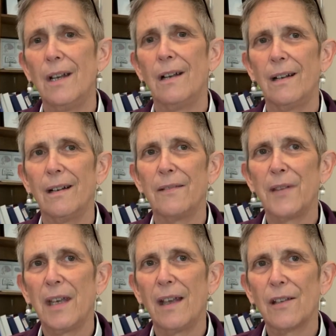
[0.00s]

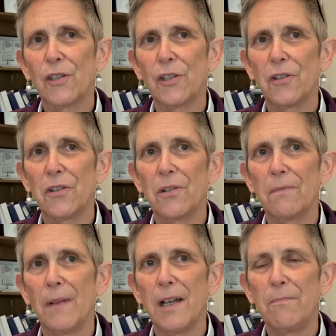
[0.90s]
the answer
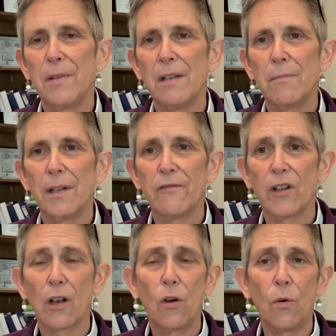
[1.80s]
might be a bit of a
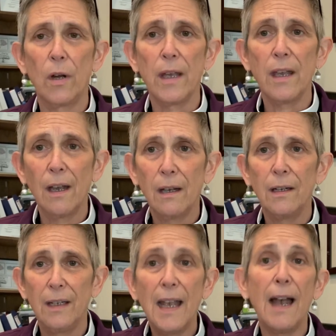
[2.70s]
coy
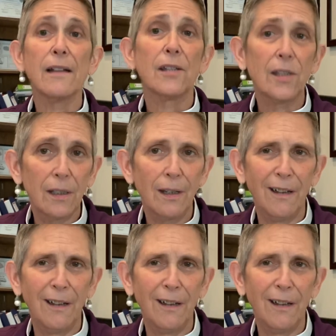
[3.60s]
yes.